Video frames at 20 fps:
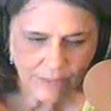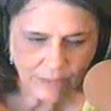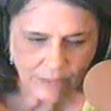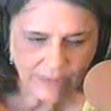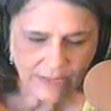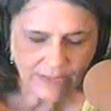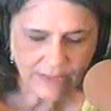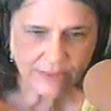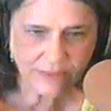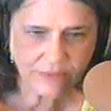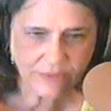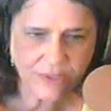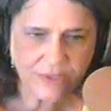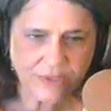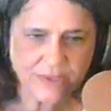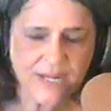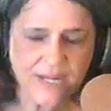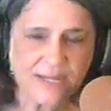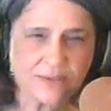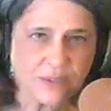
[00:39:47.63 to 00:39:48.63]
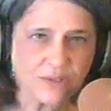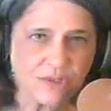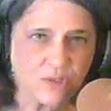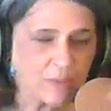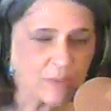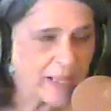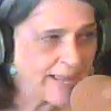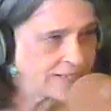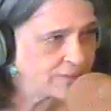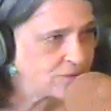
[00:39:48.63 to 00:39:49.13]
well, it turns out those
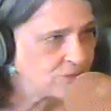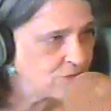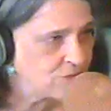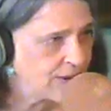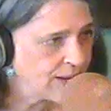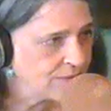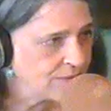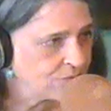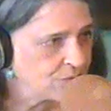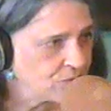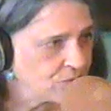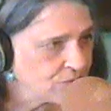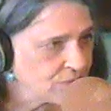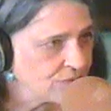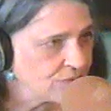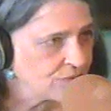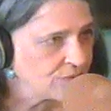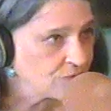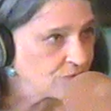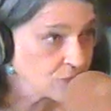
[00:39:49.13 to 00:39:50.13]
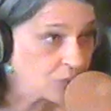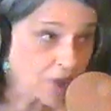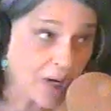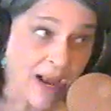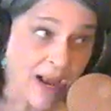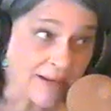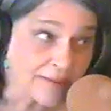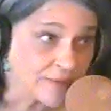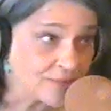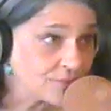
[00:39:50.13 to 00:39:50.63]
black jazz musicians were
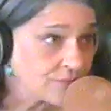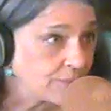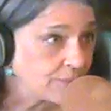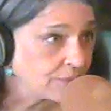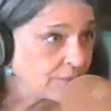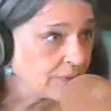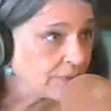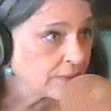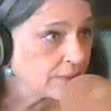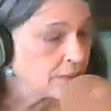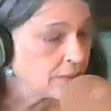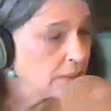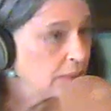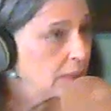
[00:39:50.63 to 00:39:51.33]
onto something.